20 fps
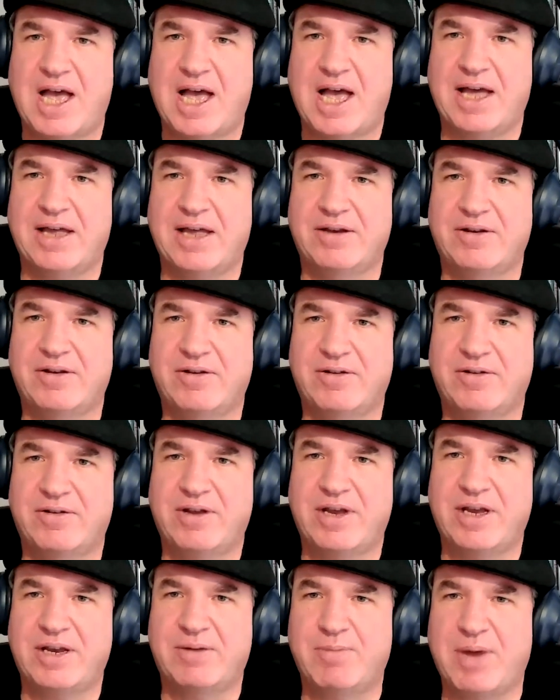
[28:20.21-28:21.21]

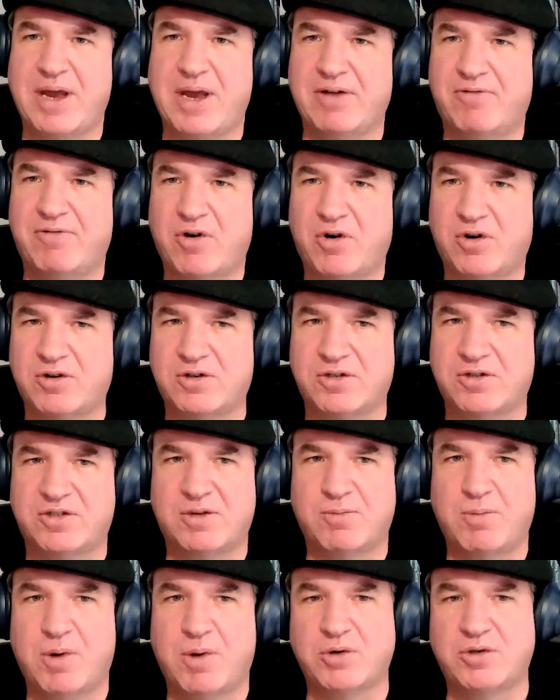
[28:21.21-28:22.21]
and it may have hurt
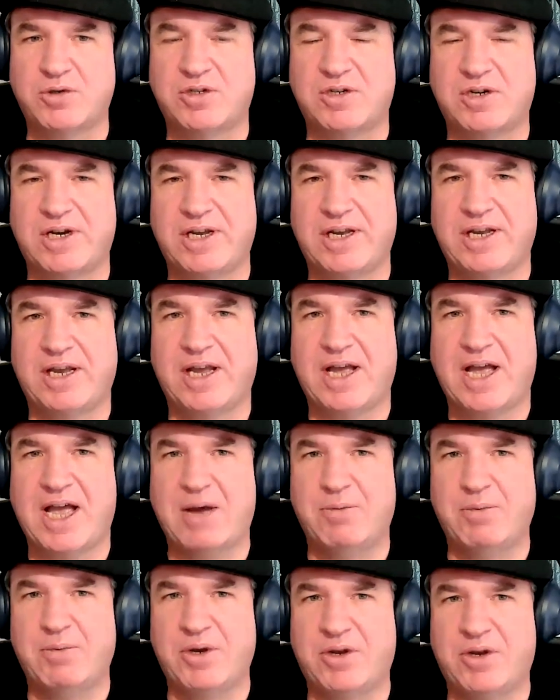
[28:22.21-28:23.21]
us emotionally
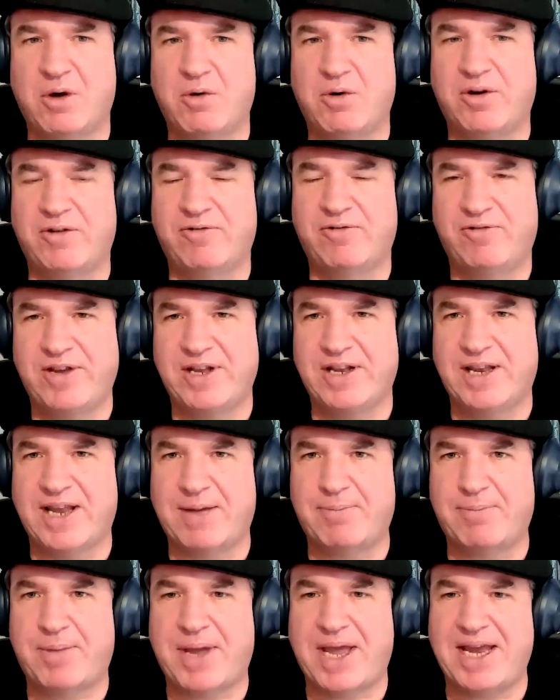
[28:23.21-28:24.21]
and we don't want to feel
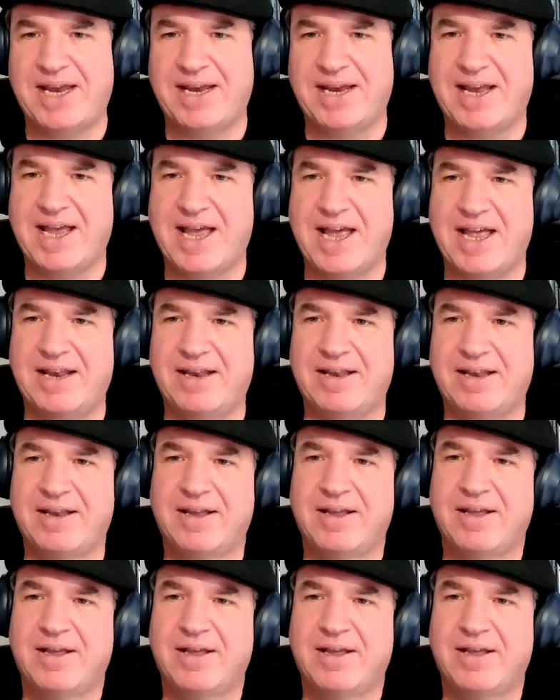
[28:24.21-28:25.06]
that pain again.